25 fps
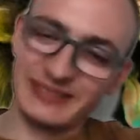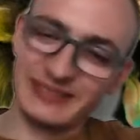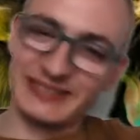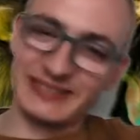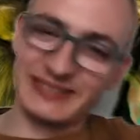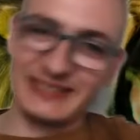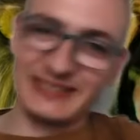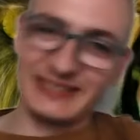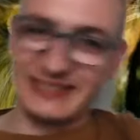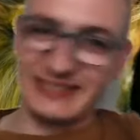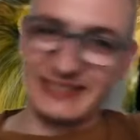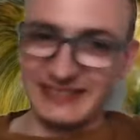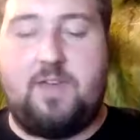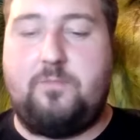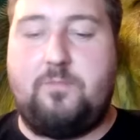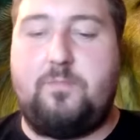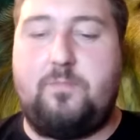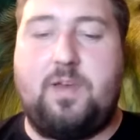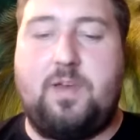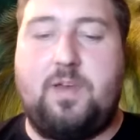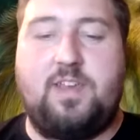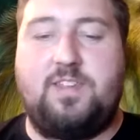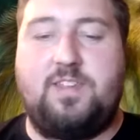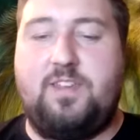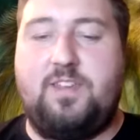That's it.
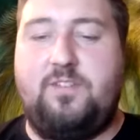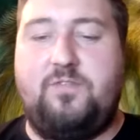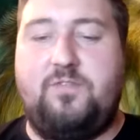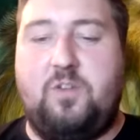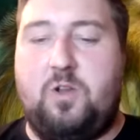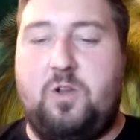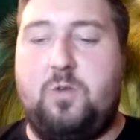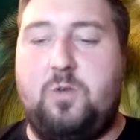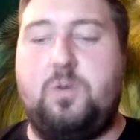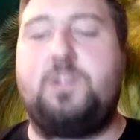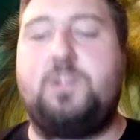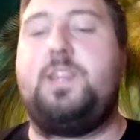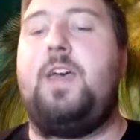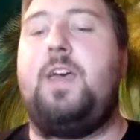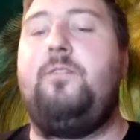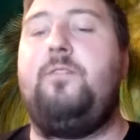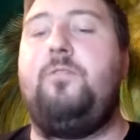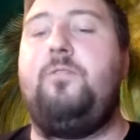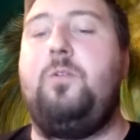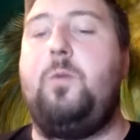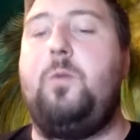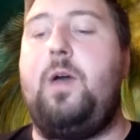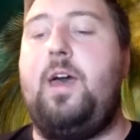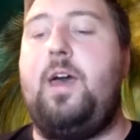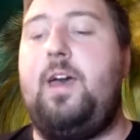Basically, follow us
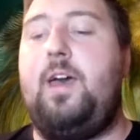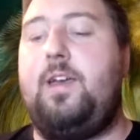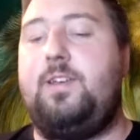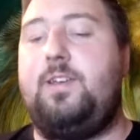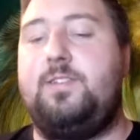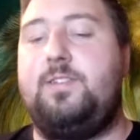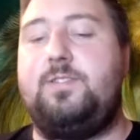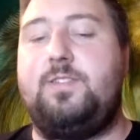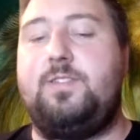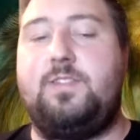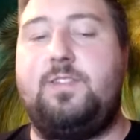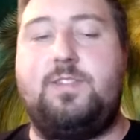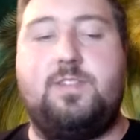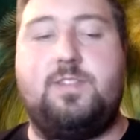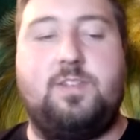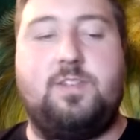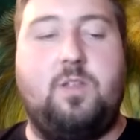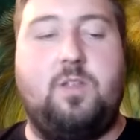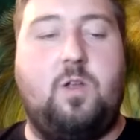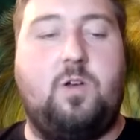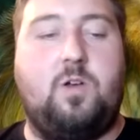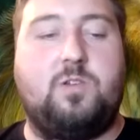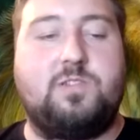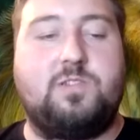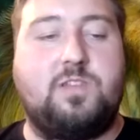everywhere because there's
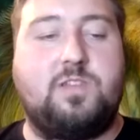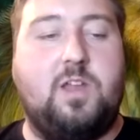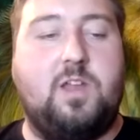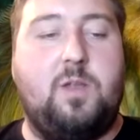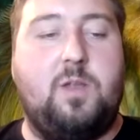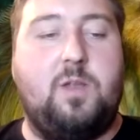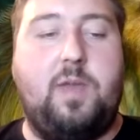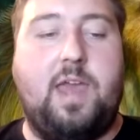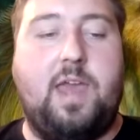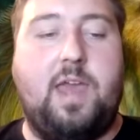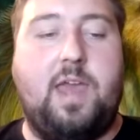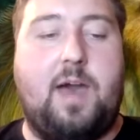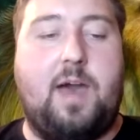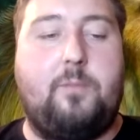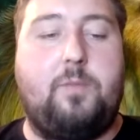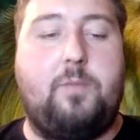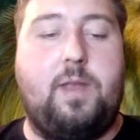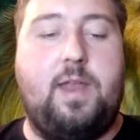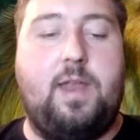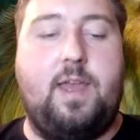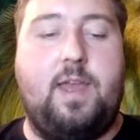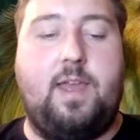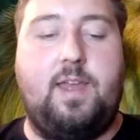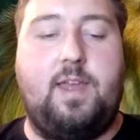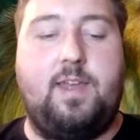lots going to be
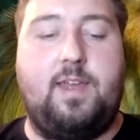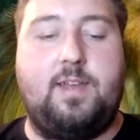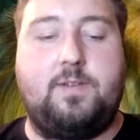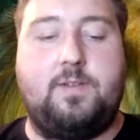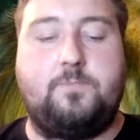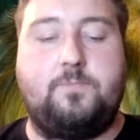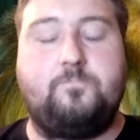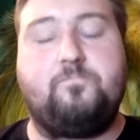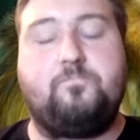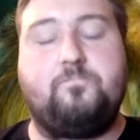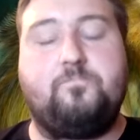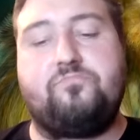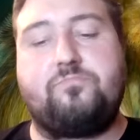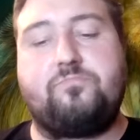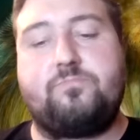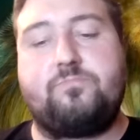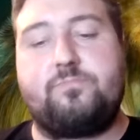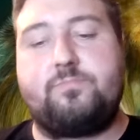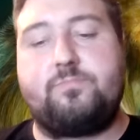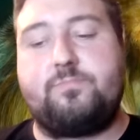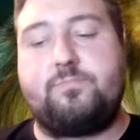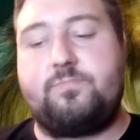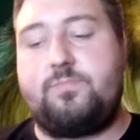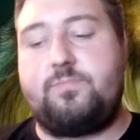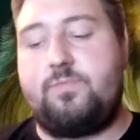happening
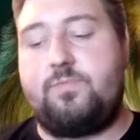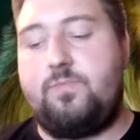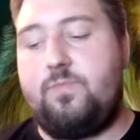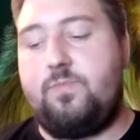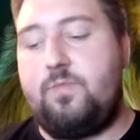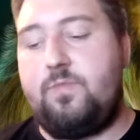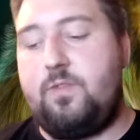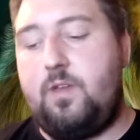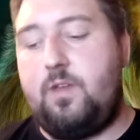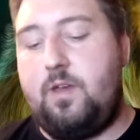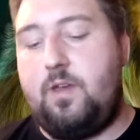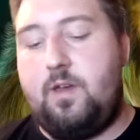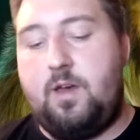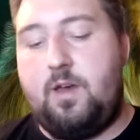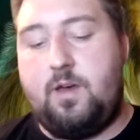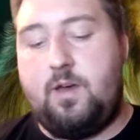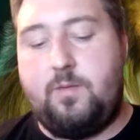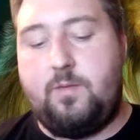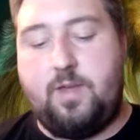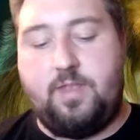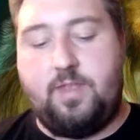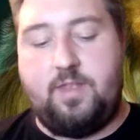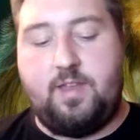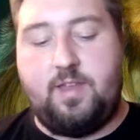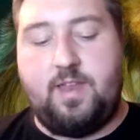um,
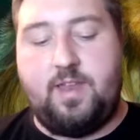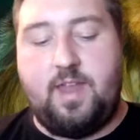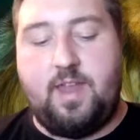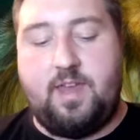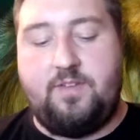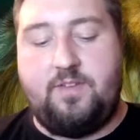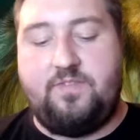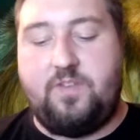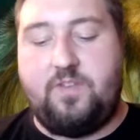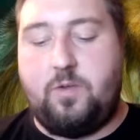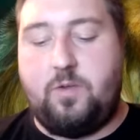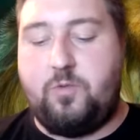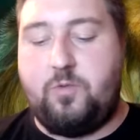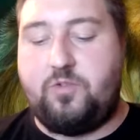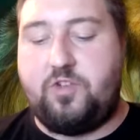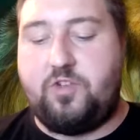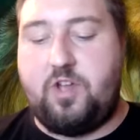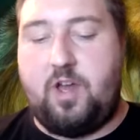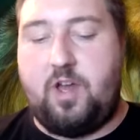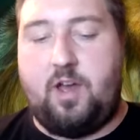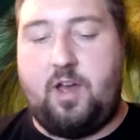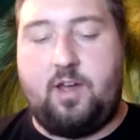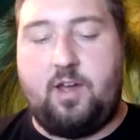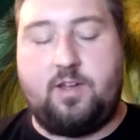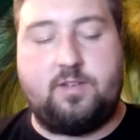in the near
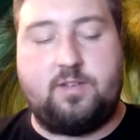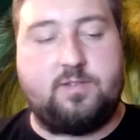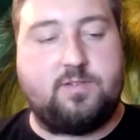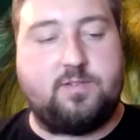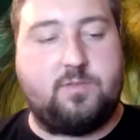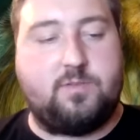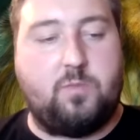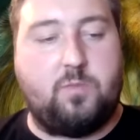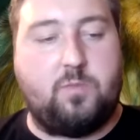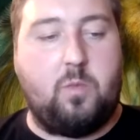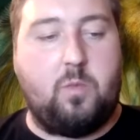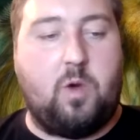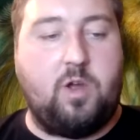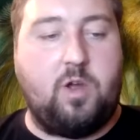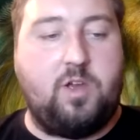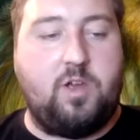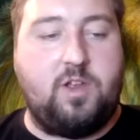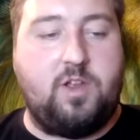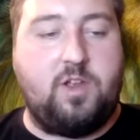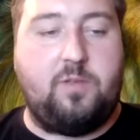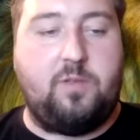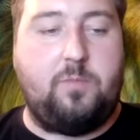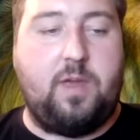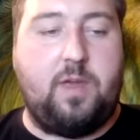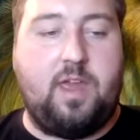future. And we want you
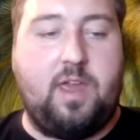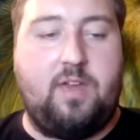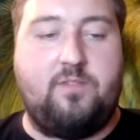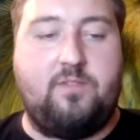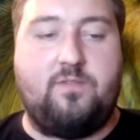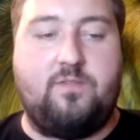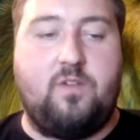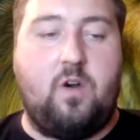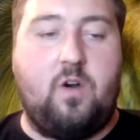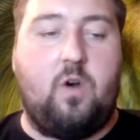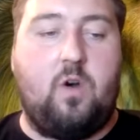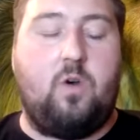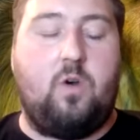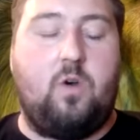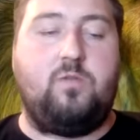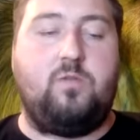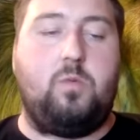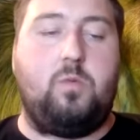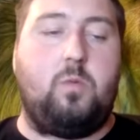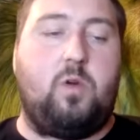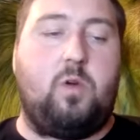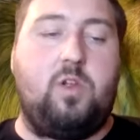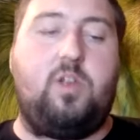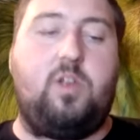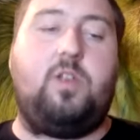to be involved. We
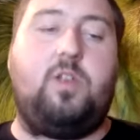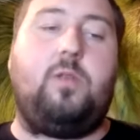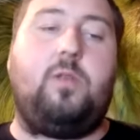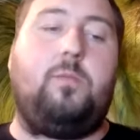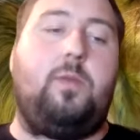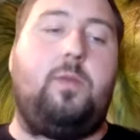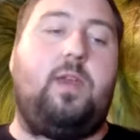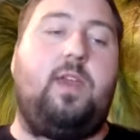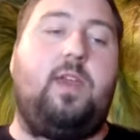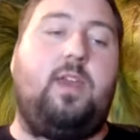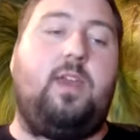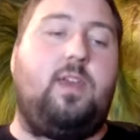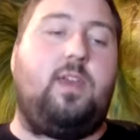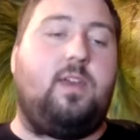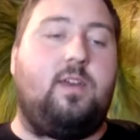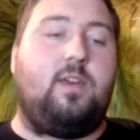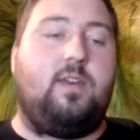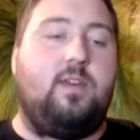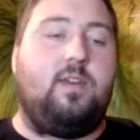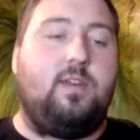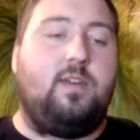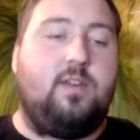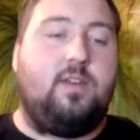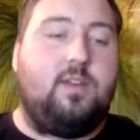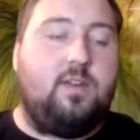want you to be
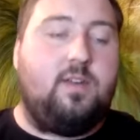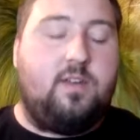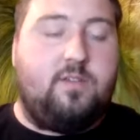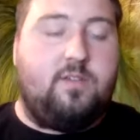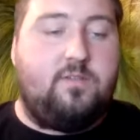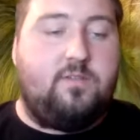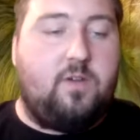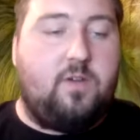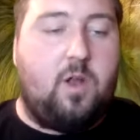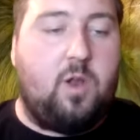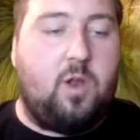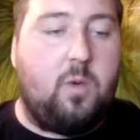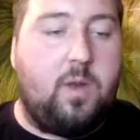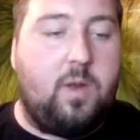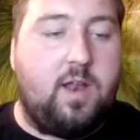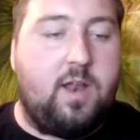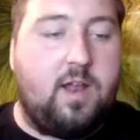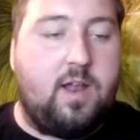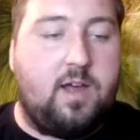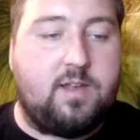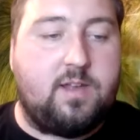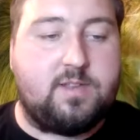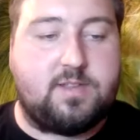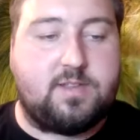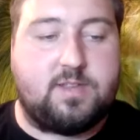following
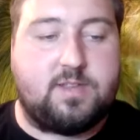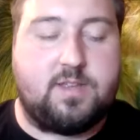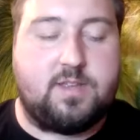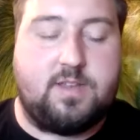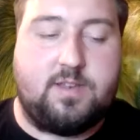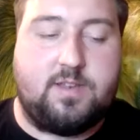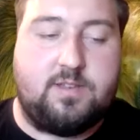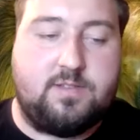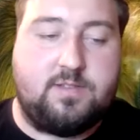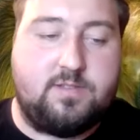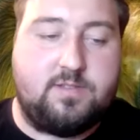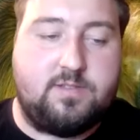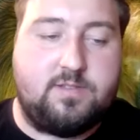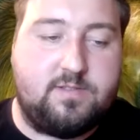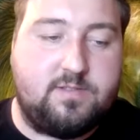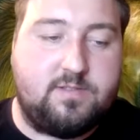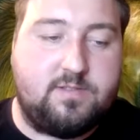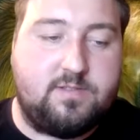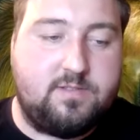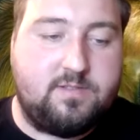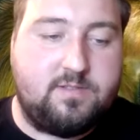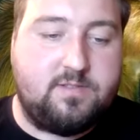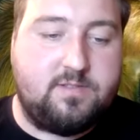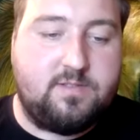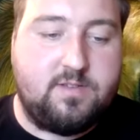us and
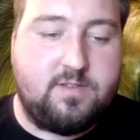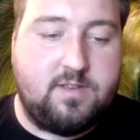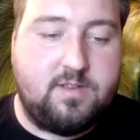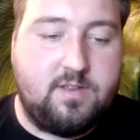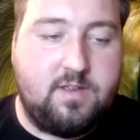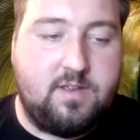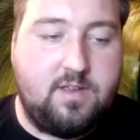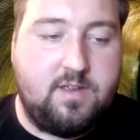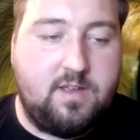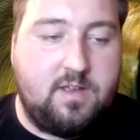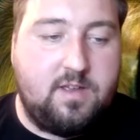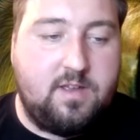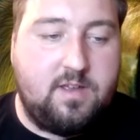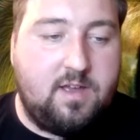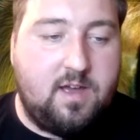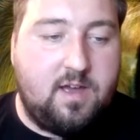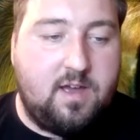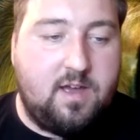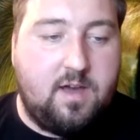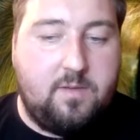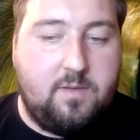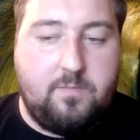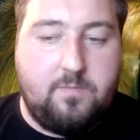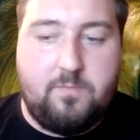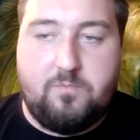
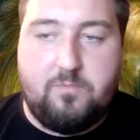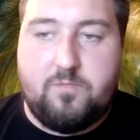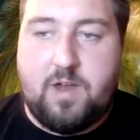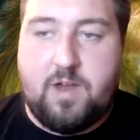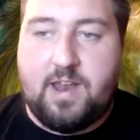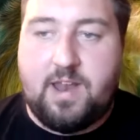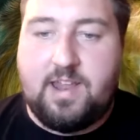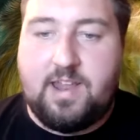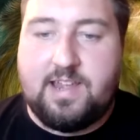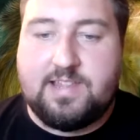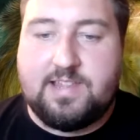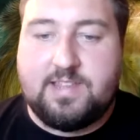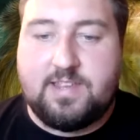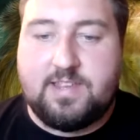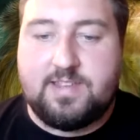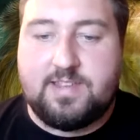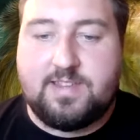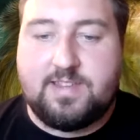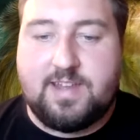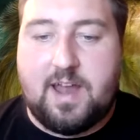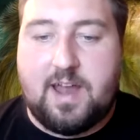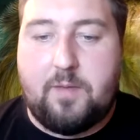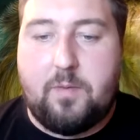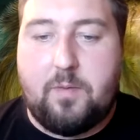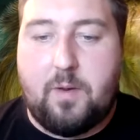um, ready to
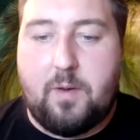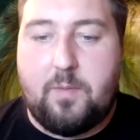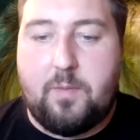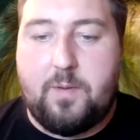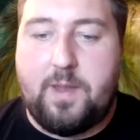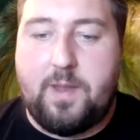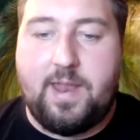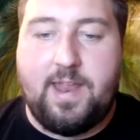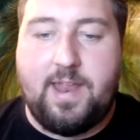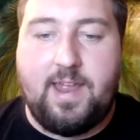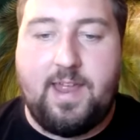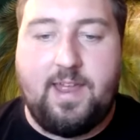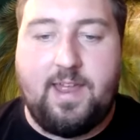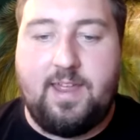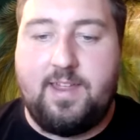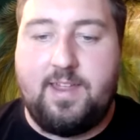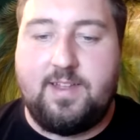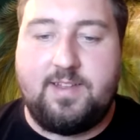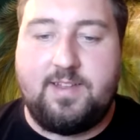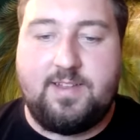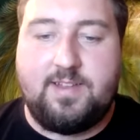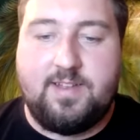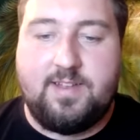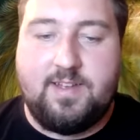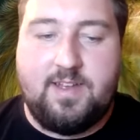snap up any
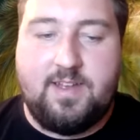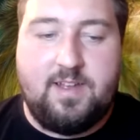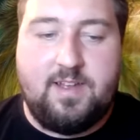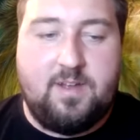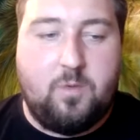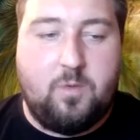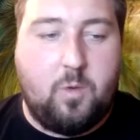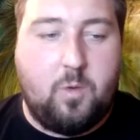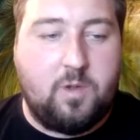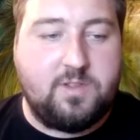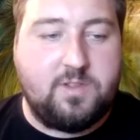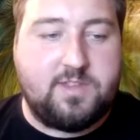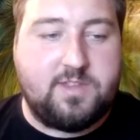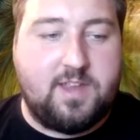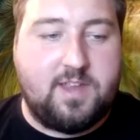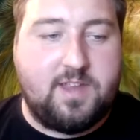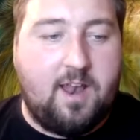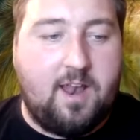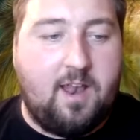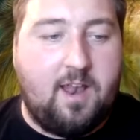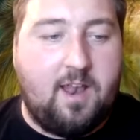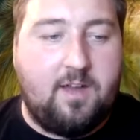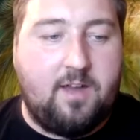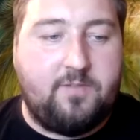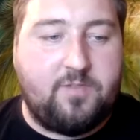once in a
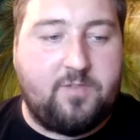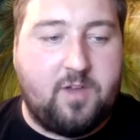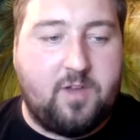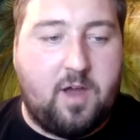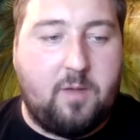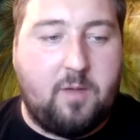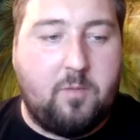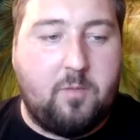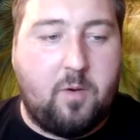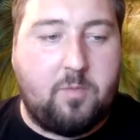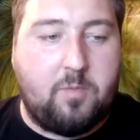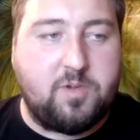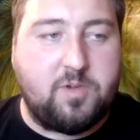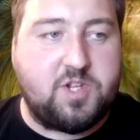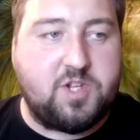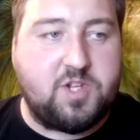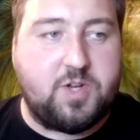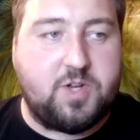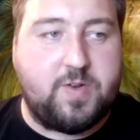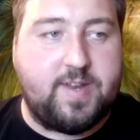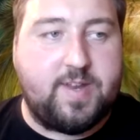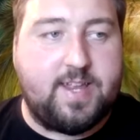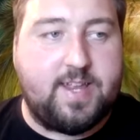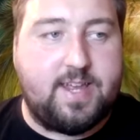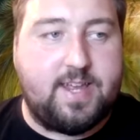lifetime
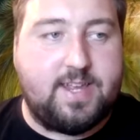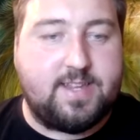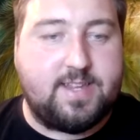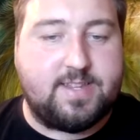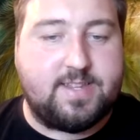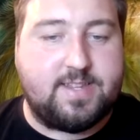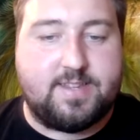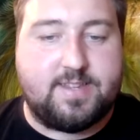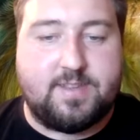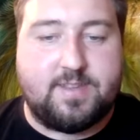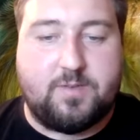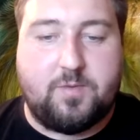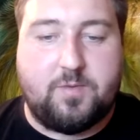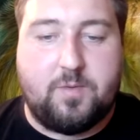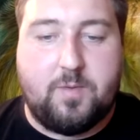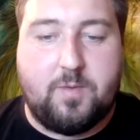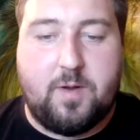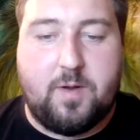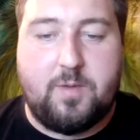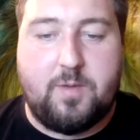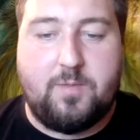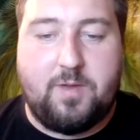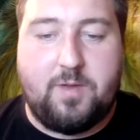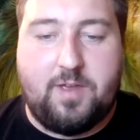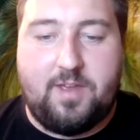opportunities that we
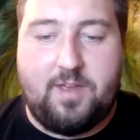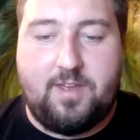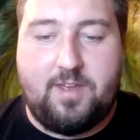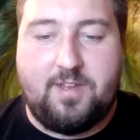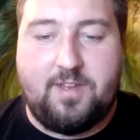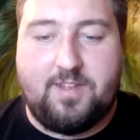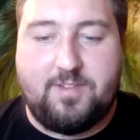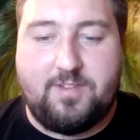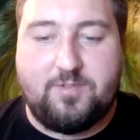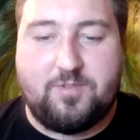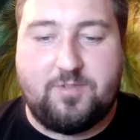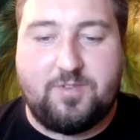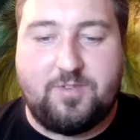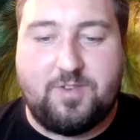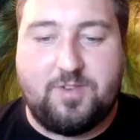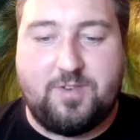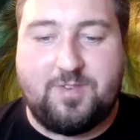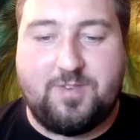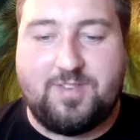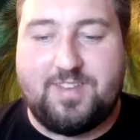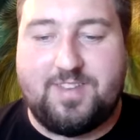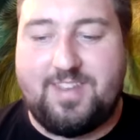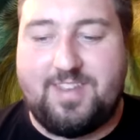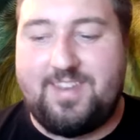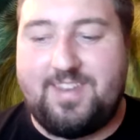might be
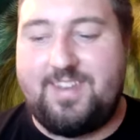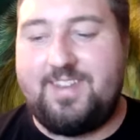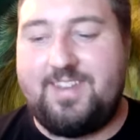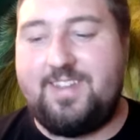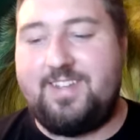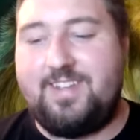introducing.